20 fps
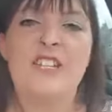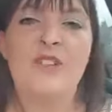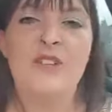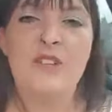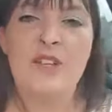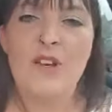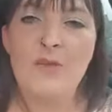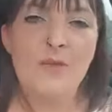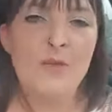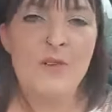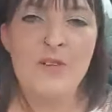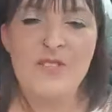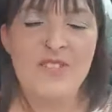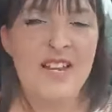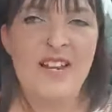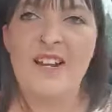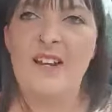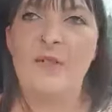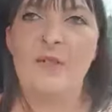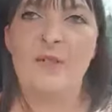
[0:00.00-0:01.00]
don't lose
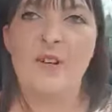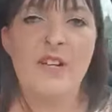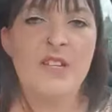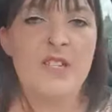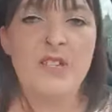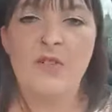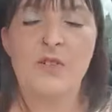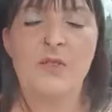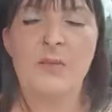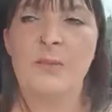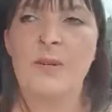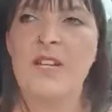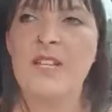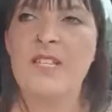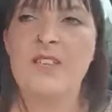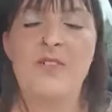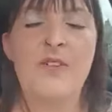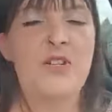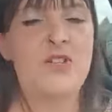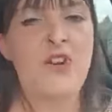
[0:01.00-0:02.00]
out at all. Because
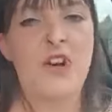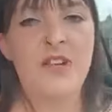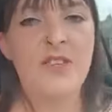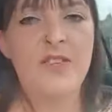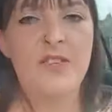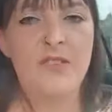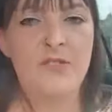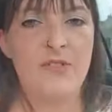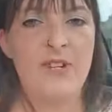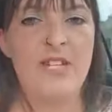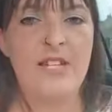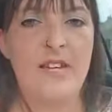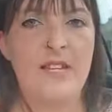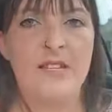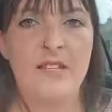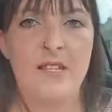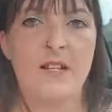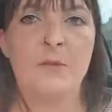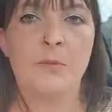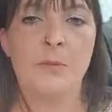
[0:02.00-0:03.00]
if you try the 3-day
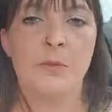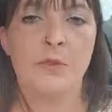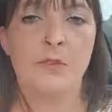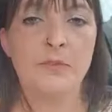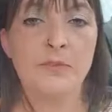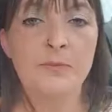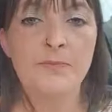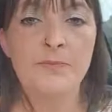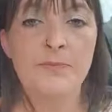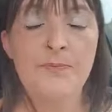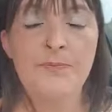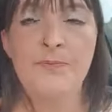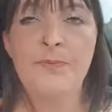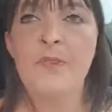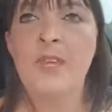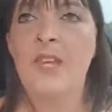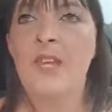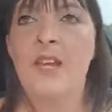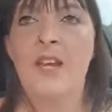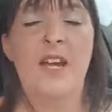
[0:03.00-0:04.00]
sample,
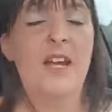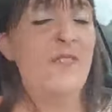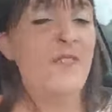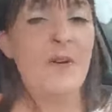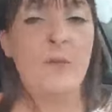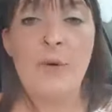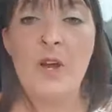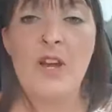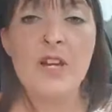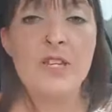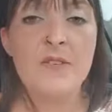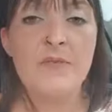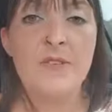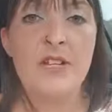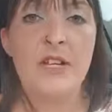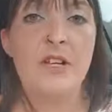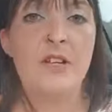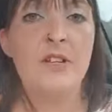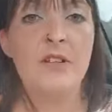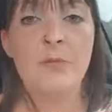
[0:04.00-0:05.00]
if it works for
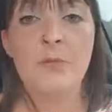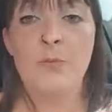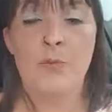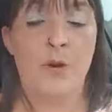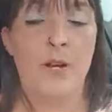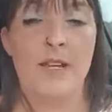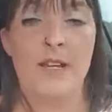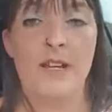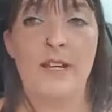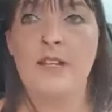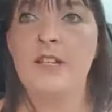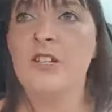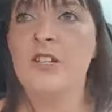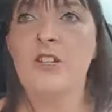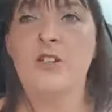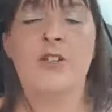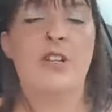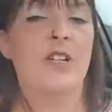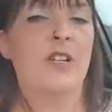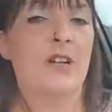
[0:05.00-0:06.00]
you, brilliant.
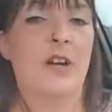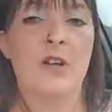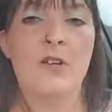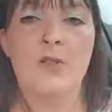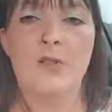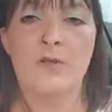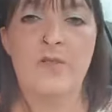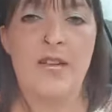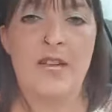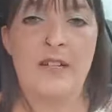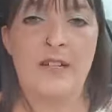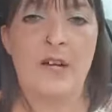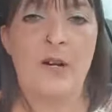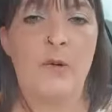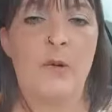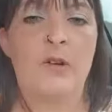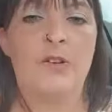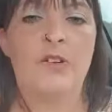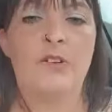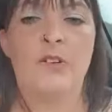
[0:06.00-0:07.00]
You can go
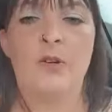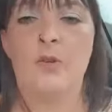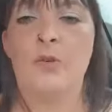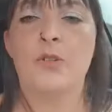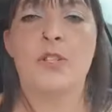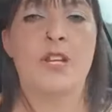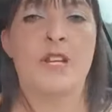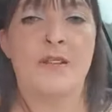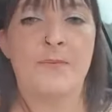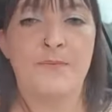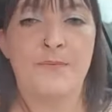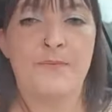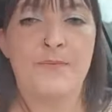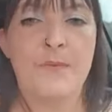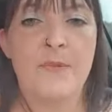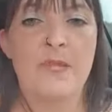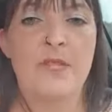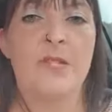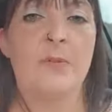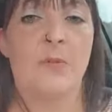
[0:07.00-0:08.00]
on, order
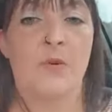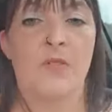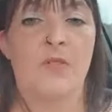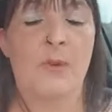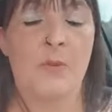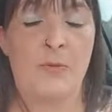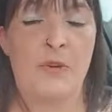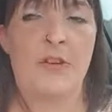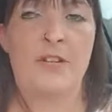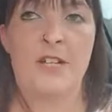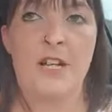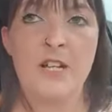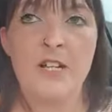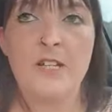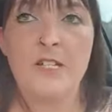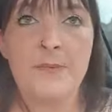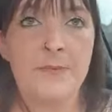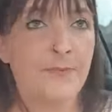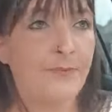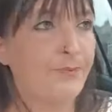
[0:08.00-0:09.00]
some more of our
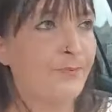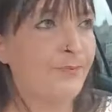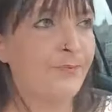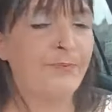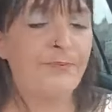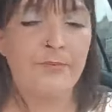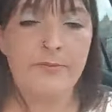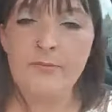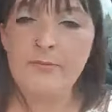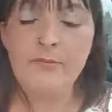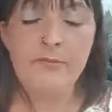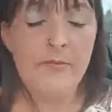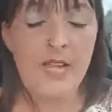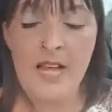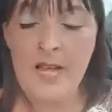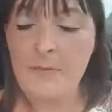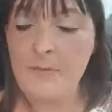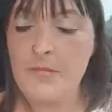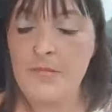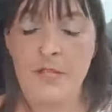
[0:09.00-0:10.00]
products.
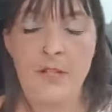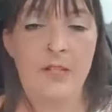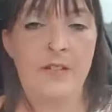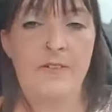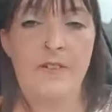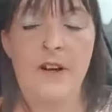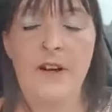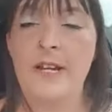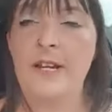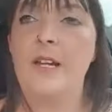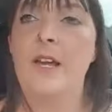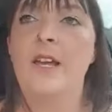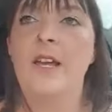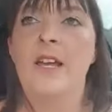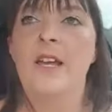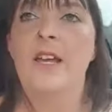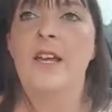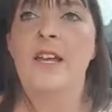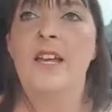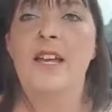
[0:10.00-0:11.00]
Absolutely fine.
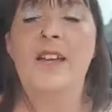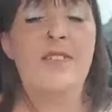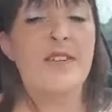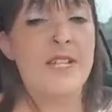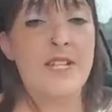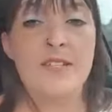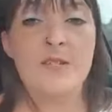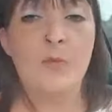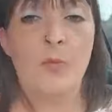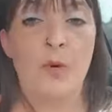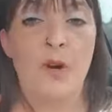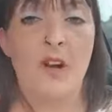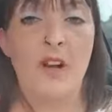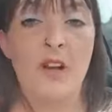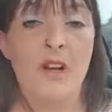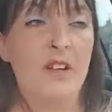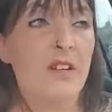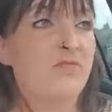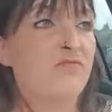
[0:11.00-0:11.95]
If it doesn't work,